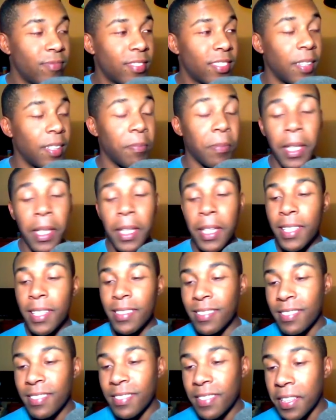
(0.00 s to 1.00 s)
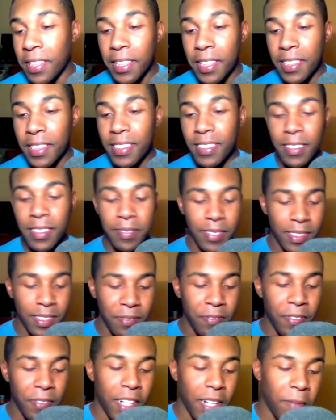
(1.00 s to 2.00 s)
some things,
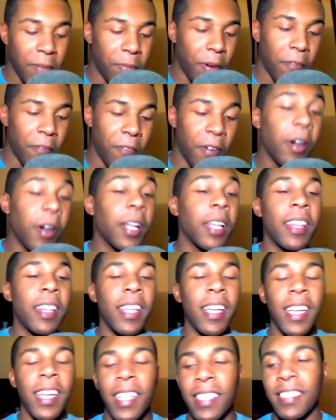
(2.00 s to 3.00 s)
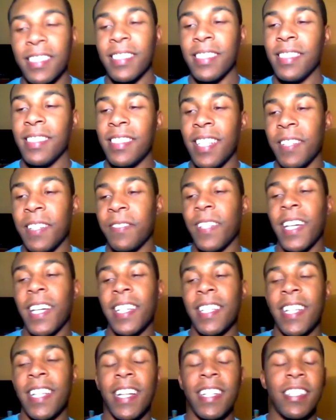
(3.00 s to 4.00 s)
some very perverted things and stuff
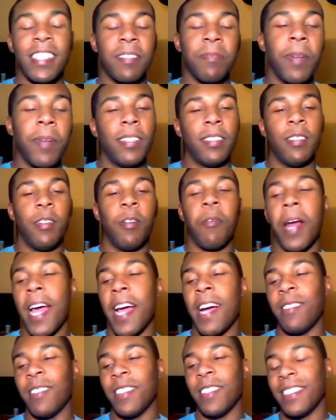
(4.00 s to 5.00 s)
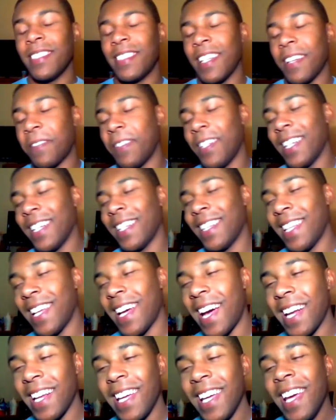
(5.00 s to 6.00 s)
like that, and just messing around and stuff like
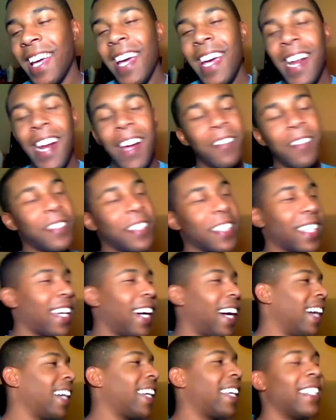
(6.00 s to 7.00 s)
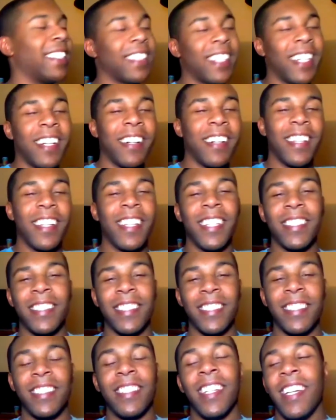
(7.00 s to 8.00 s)
that. And obviously, Kaguya's hearing
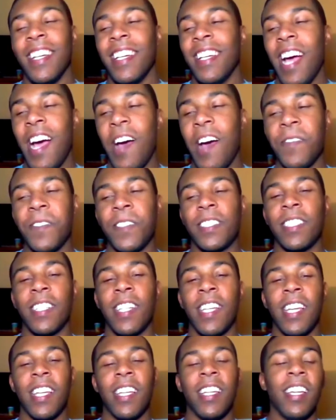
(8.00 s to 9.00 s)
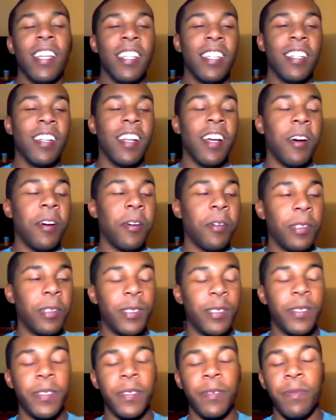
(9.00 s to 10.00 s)
this, and obviously, you
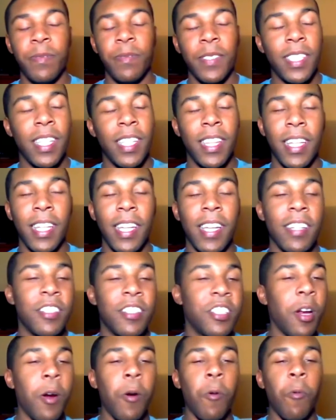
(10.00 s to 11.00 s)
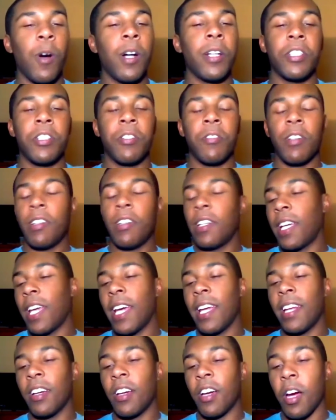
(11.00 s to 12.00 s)
know, the thing is, she don't want
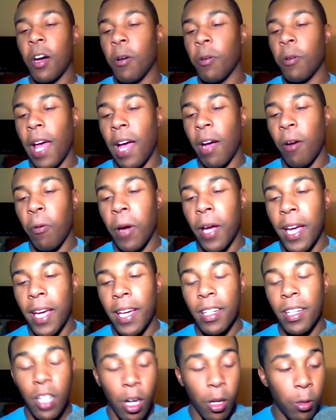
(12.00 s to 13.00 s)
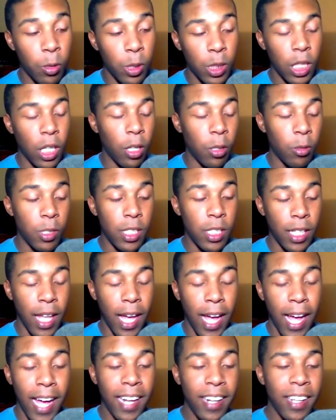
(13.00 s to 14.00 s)
Shirogane to go that way, go to
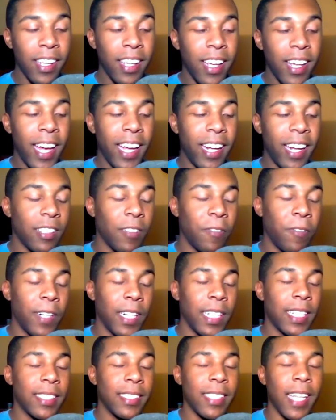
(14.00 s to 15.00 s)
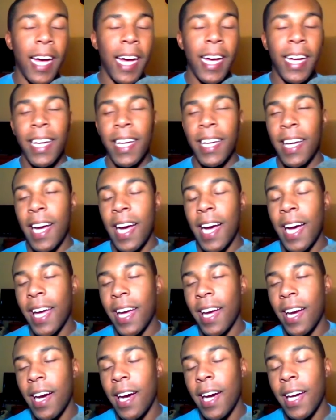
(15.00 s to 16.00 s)
that. And it's funny because I
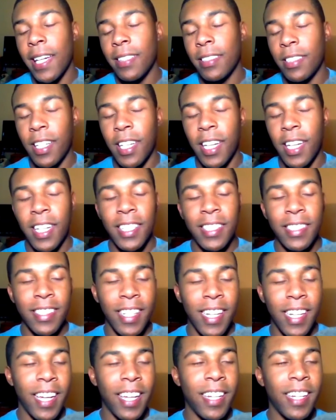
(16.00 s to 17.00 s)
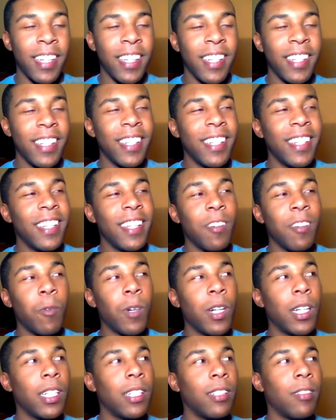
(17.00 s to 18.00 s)
Hayasaka is like,
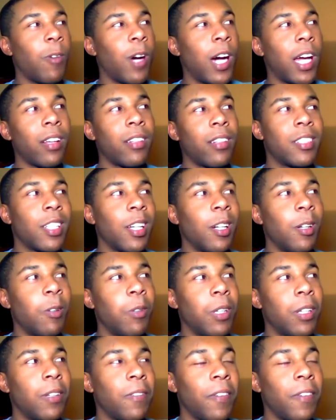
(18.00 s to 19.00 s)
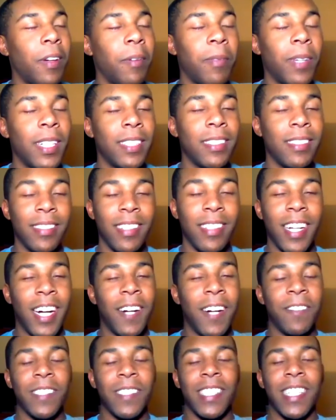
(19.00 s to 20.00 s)
well, why don't you go with him? And
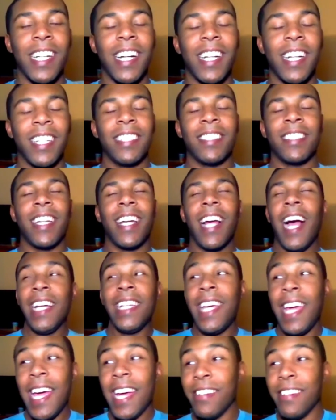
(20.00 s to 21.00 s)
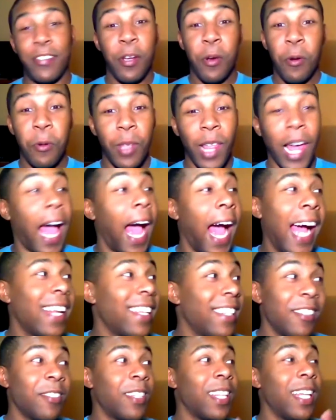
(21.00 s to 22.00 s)
obviously Kaguya is like, I can't do that.
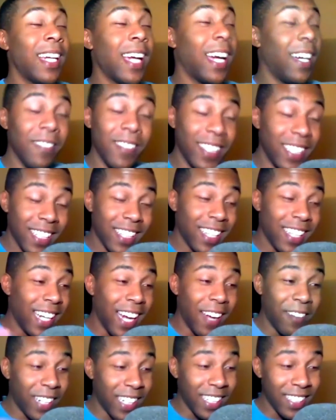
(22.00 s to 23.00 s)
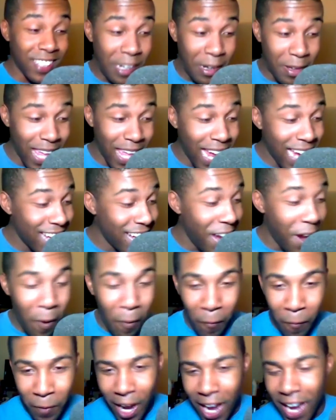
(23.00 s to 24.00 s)
You think I'm gonna do that?
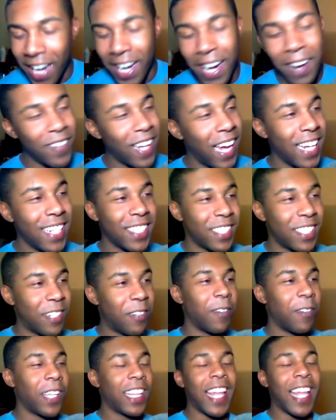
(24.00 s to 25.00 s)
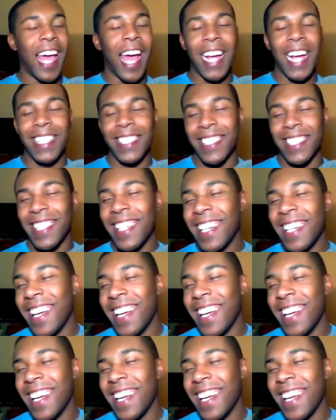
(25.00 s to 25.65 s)
No way, I'm not doing that.